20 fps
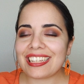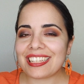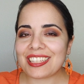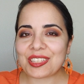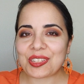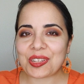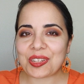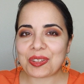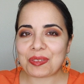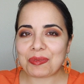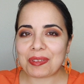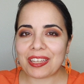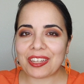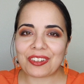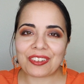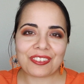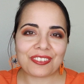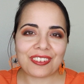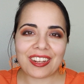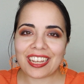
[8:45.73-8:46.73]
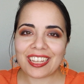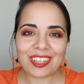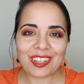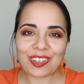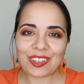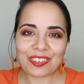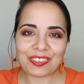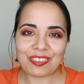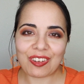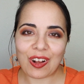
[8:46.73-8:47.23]
is going to be a
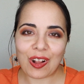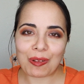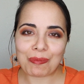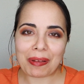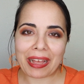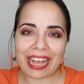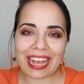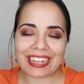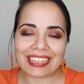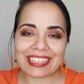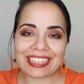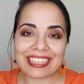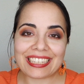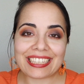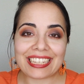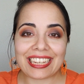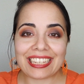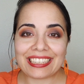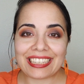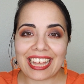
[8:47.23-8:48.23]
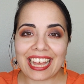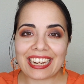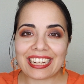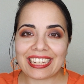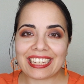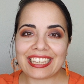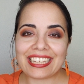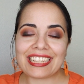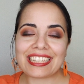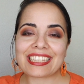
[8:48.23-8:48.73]
regular fall palette, and that
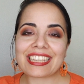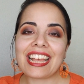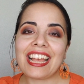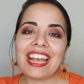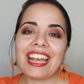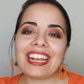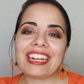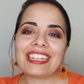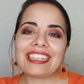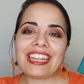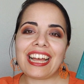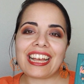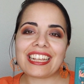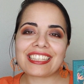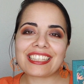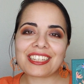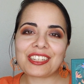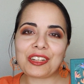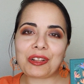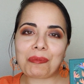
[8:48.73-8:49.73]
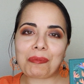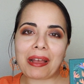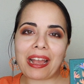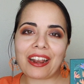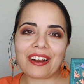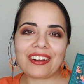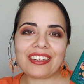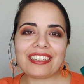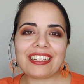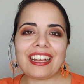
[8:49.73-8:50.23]
is Classical
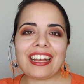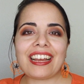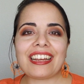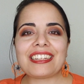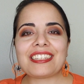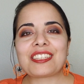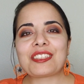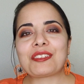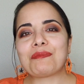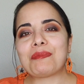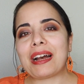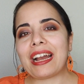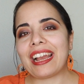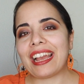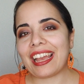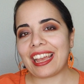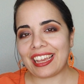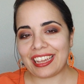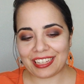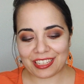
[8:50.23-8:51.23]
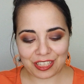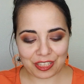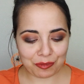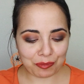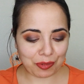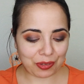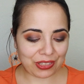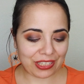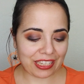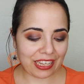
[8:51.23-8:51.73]
Paradise by Ace
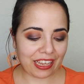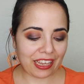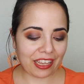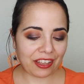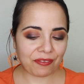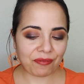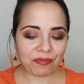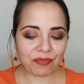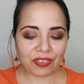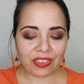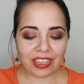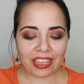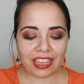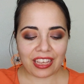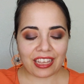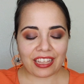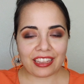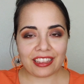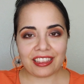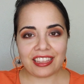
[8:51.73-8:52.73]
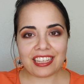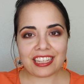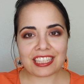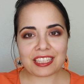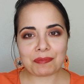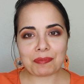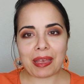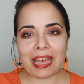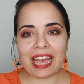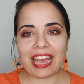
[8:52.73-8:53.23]
Beauté. This
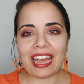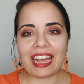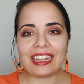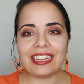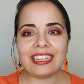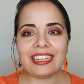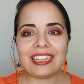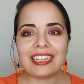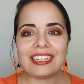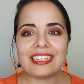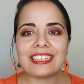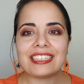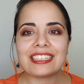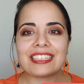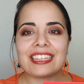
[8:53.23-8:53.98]
palette